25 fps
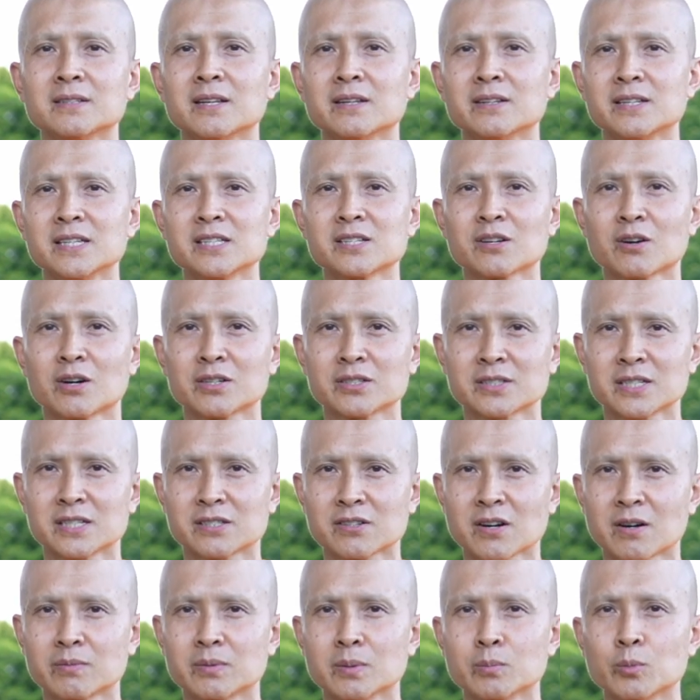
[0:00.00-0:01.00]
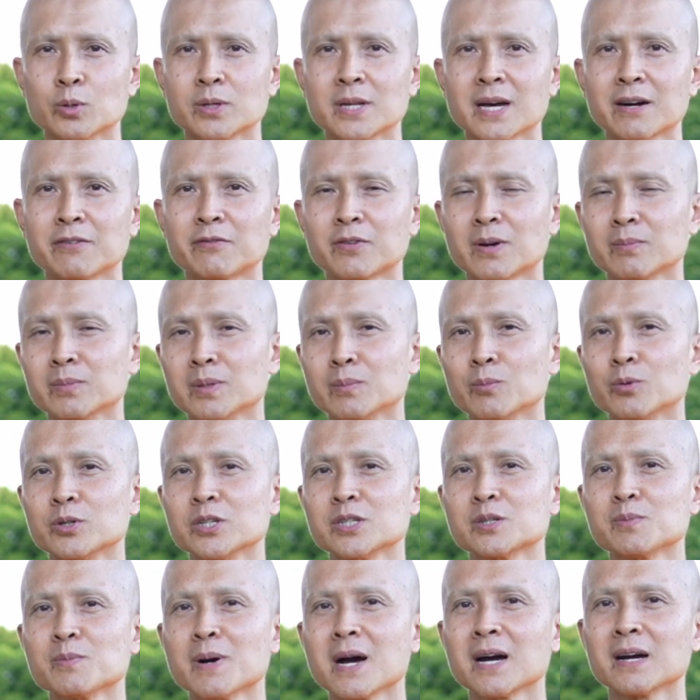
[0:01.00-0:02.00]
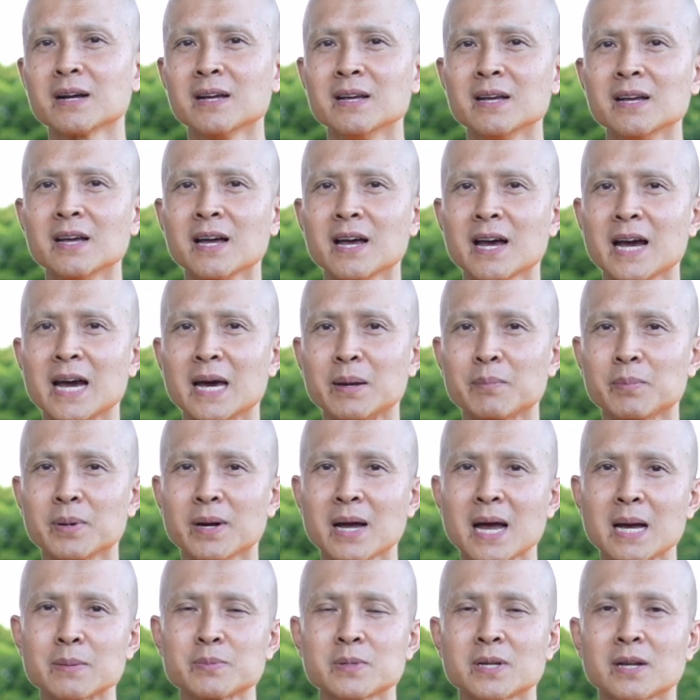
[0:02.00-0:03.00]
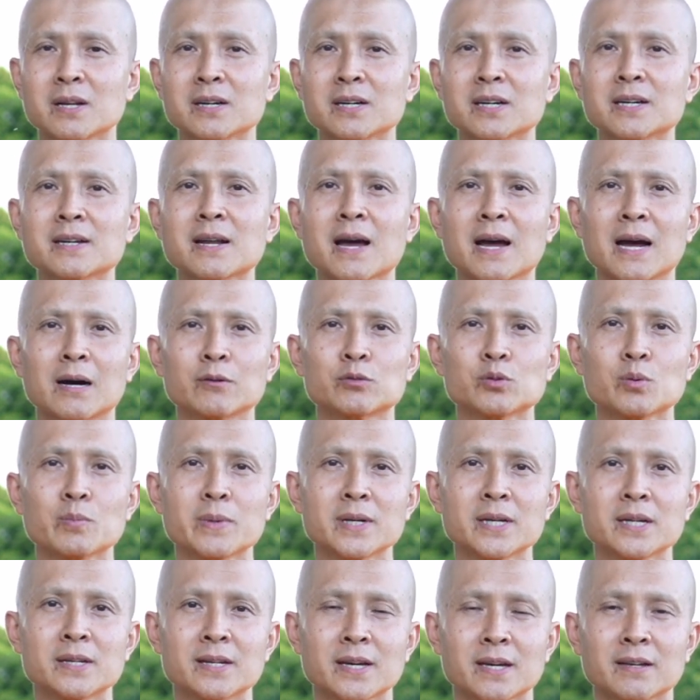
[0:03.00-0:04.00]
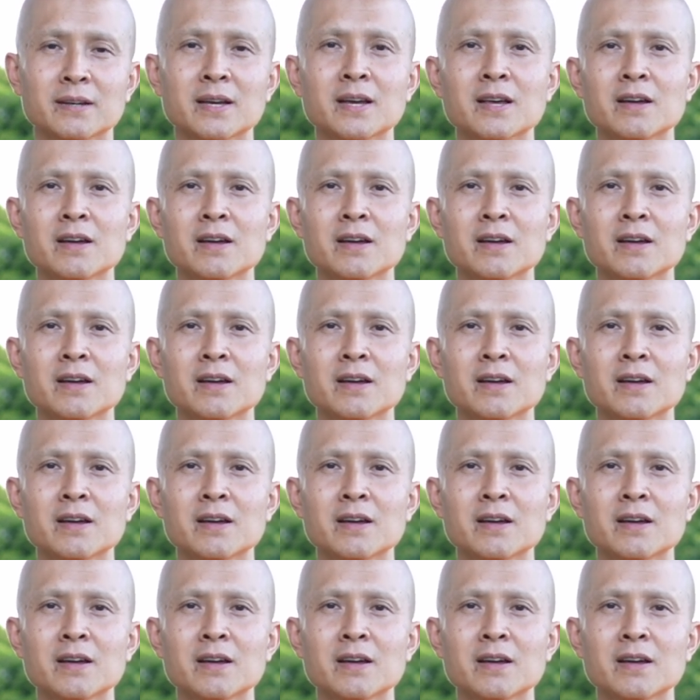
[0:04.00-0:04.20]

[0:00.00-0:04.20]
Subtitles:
the discourses of the Buddha from the Buddhist monk, and perhaps learn how to meditate.